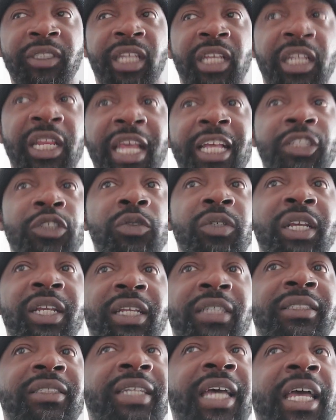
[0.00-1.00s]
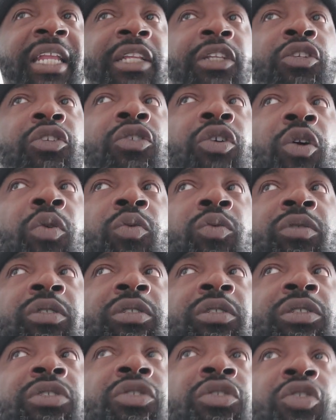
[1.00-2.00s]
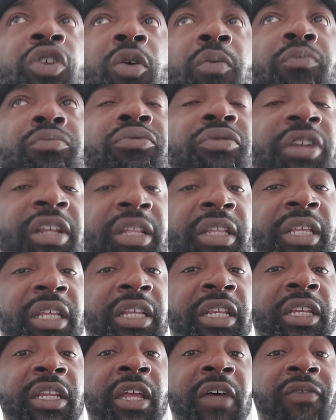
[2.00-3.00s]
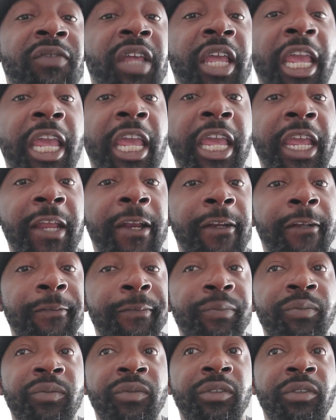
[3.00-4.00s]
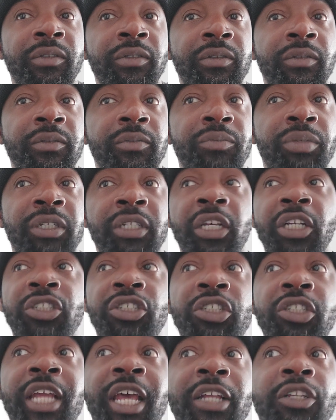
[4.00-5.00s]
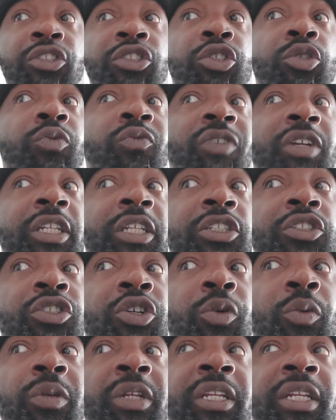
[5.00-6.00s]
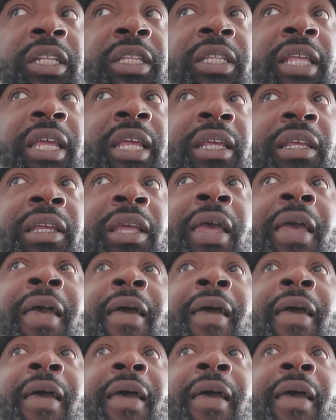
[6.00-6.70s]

And as you get excited, you don't breathe in enough air, because you're not really doing anything